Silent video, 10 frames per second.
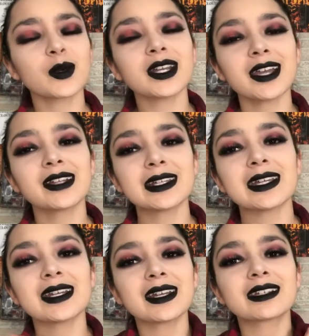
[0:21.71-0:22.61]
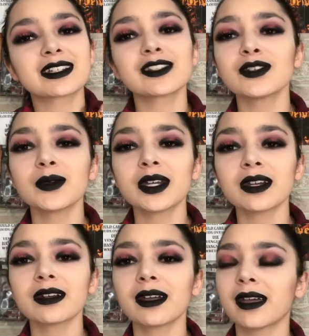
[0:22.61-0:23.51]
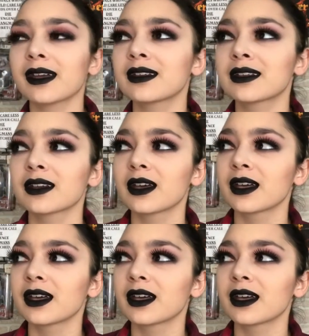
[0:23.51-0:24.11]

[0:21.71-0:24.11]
2018 and it's New Year and,